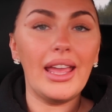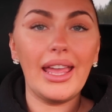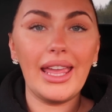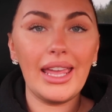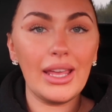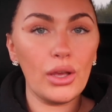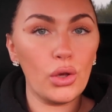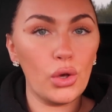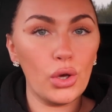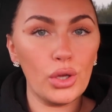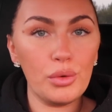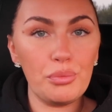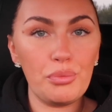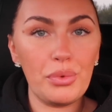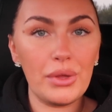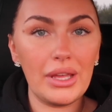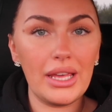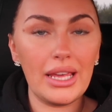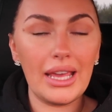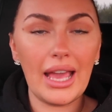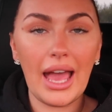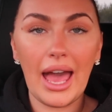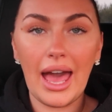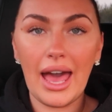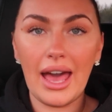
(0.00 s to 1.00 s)
It could
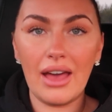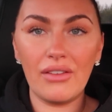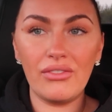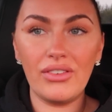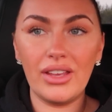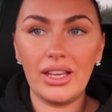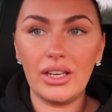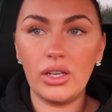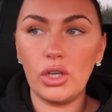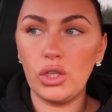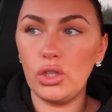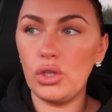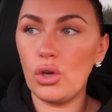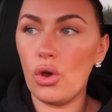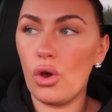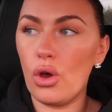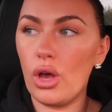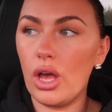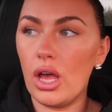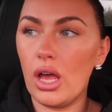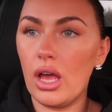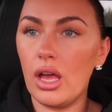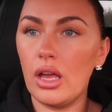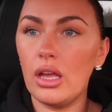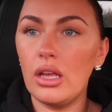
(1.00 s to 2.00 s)
be having
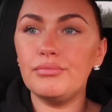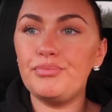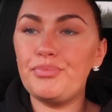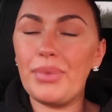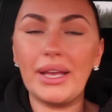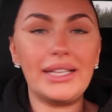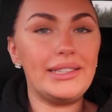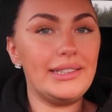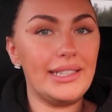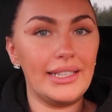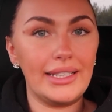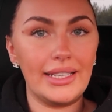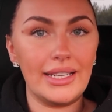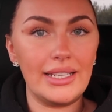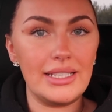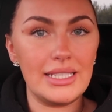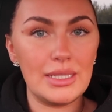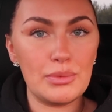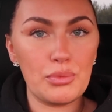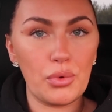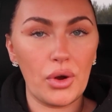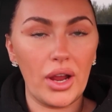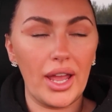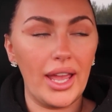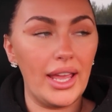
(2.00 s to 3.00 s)
your bed linen
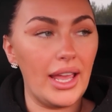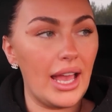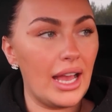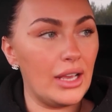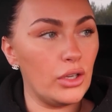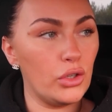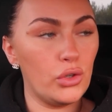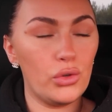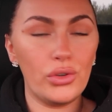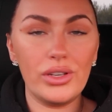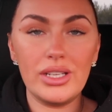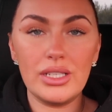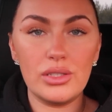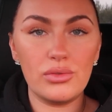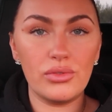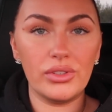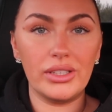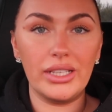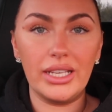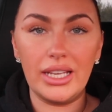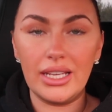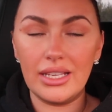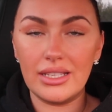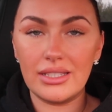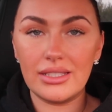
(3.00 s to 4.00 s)
spray and crease
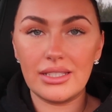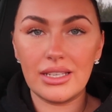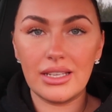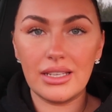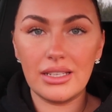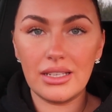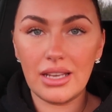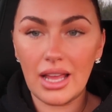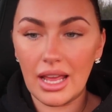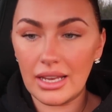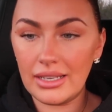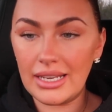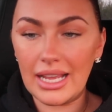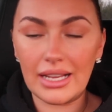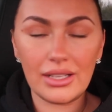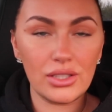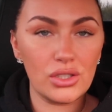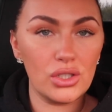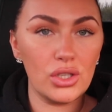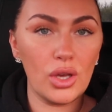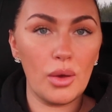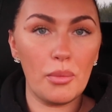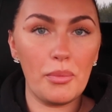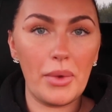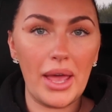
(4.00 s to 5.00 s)
release next
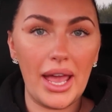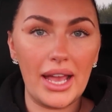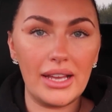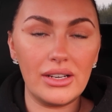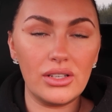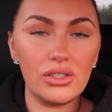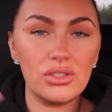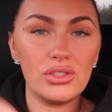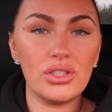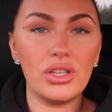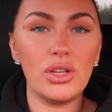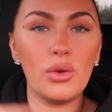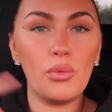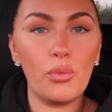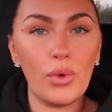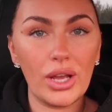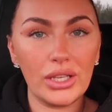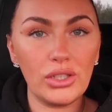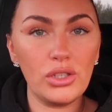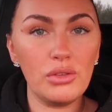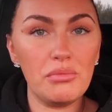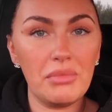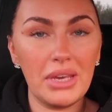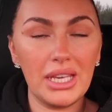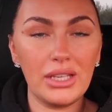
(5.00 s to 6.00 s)
to your bed, so that
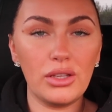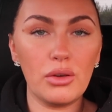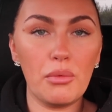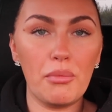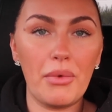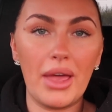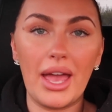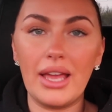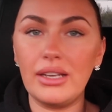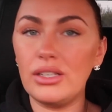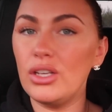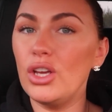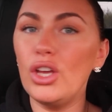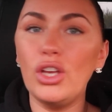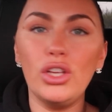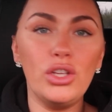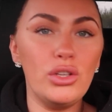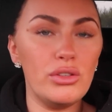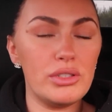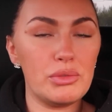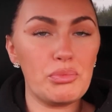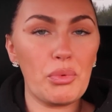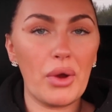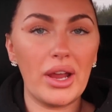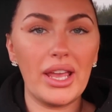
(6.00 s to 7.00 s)
when you make your bed,
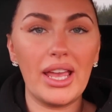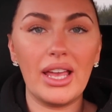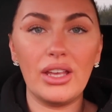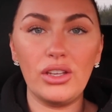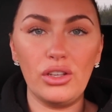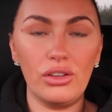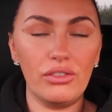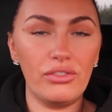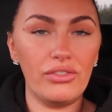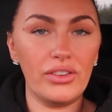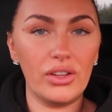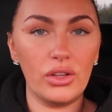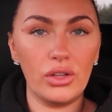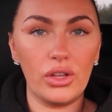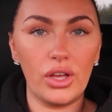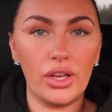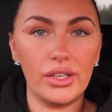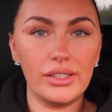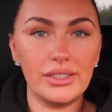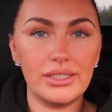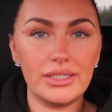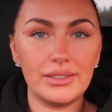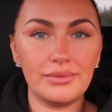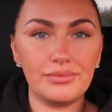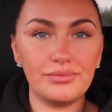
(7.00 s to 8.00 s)
you spray it, you feel
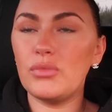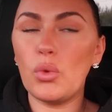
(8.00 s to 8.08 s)
good.